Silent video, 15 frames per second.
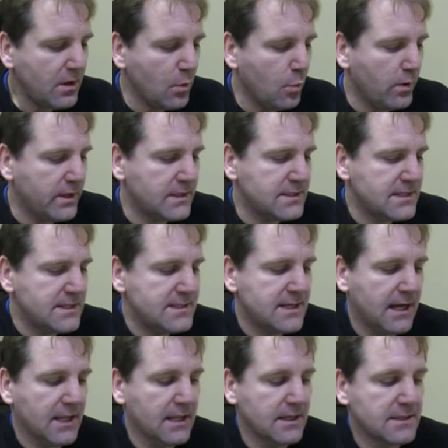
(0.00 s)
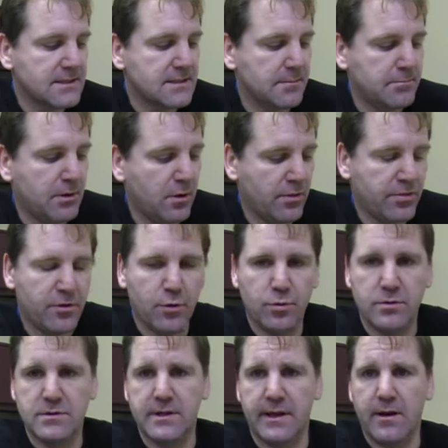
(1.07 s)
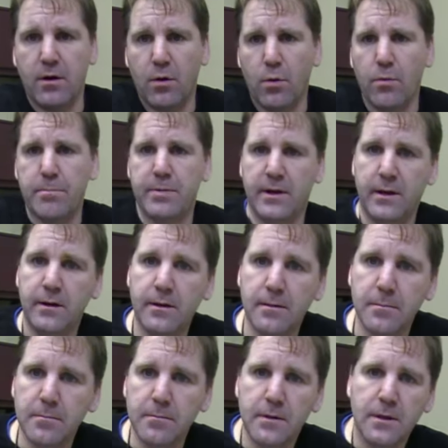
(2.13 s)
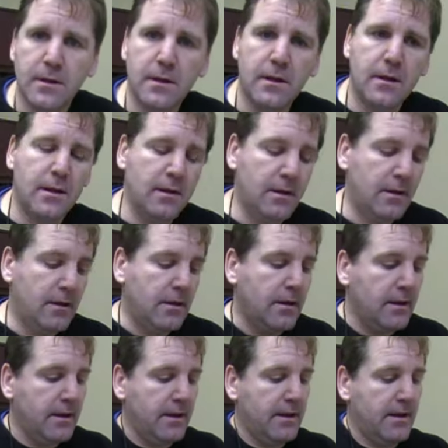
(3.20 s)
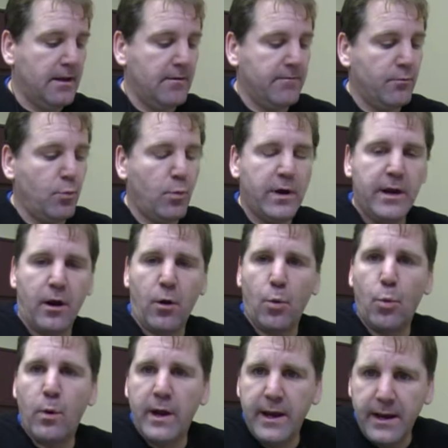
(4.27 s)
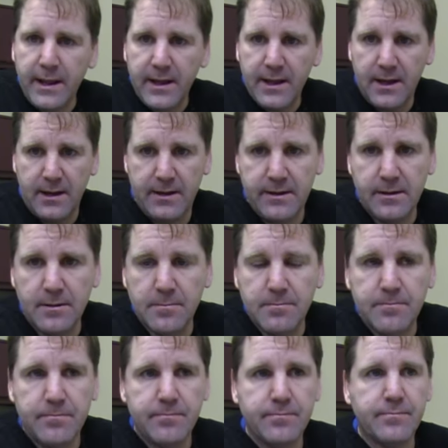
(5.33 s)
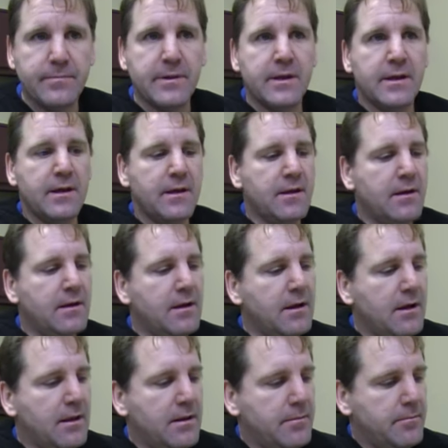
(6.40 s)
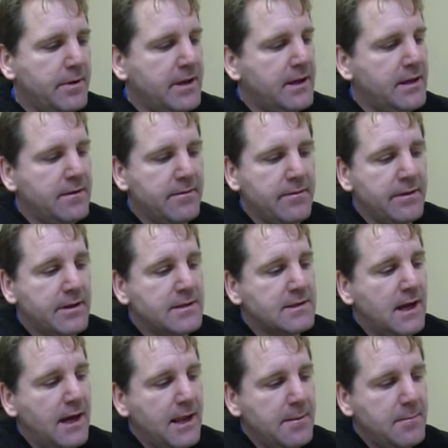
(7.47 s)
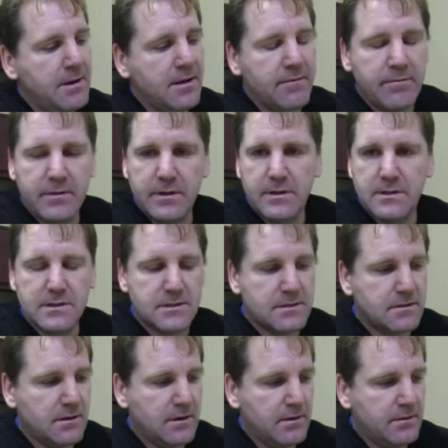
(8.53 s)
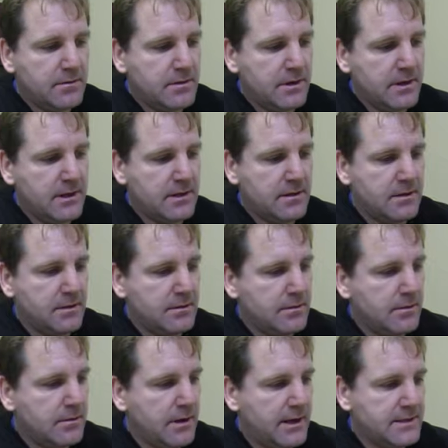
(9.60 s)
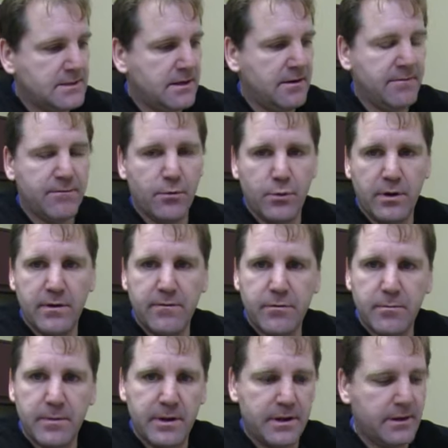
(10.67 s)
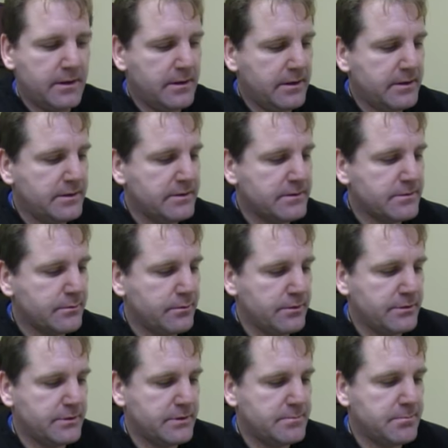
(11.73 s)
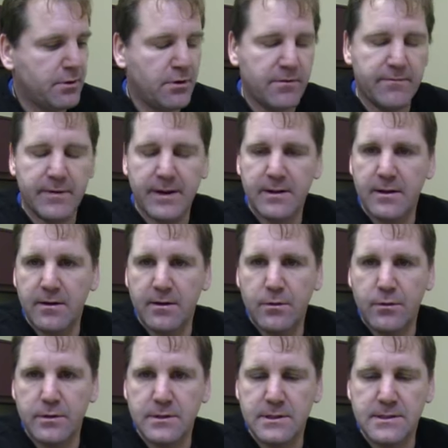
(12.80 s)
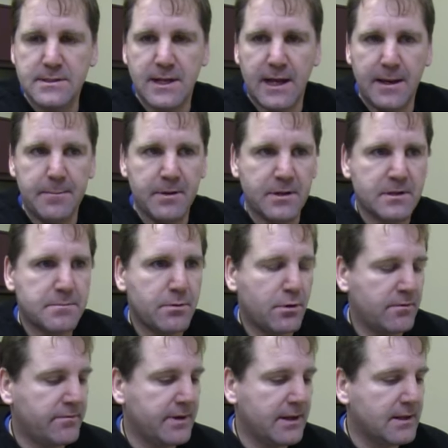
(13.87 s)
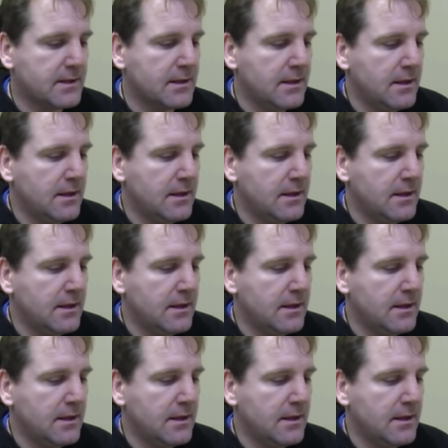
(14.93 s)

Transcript: what does he tell us about those that hope in him and are waiting on him? And man, the timing of this to get to Isaiah 40 for me was just perfect. And of course, his timing is perfect.